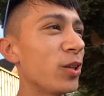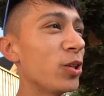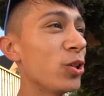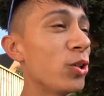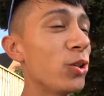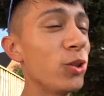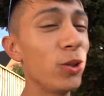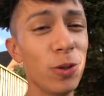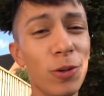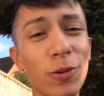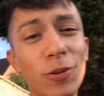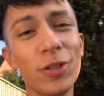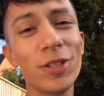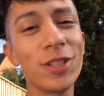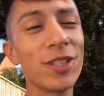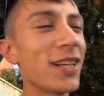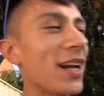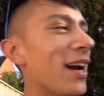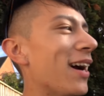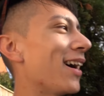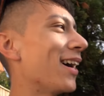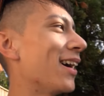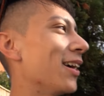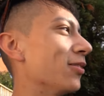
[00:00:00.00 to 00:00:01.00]
Huge
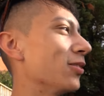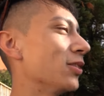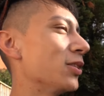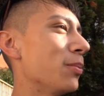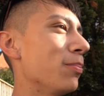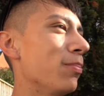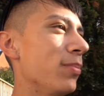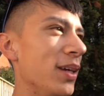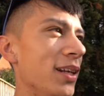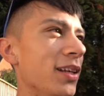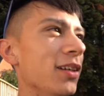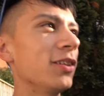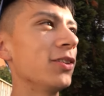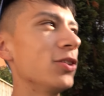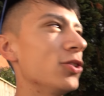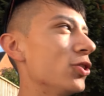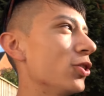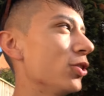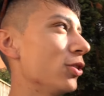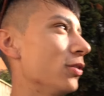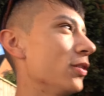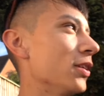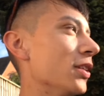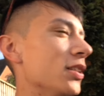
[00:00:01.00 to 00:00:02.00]
shout out to Midlands
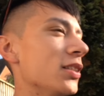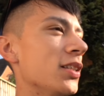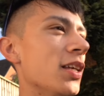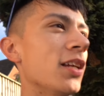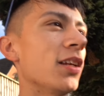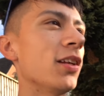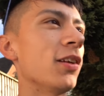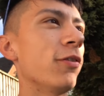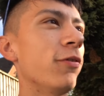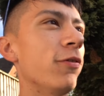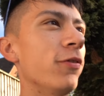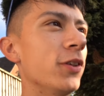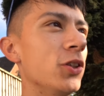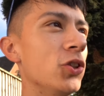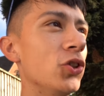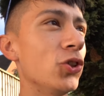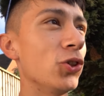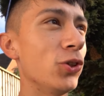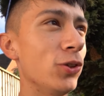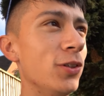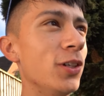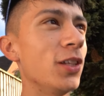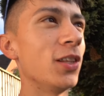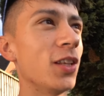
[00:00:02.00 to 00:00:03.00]
Tuning Centre for
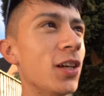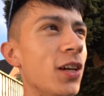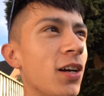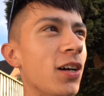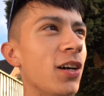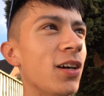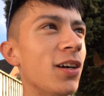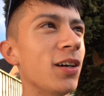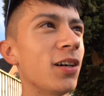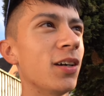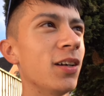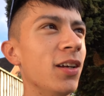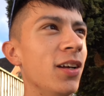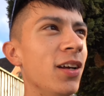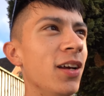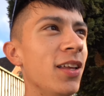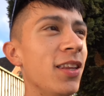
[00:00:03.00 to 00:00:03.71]
tuning the car.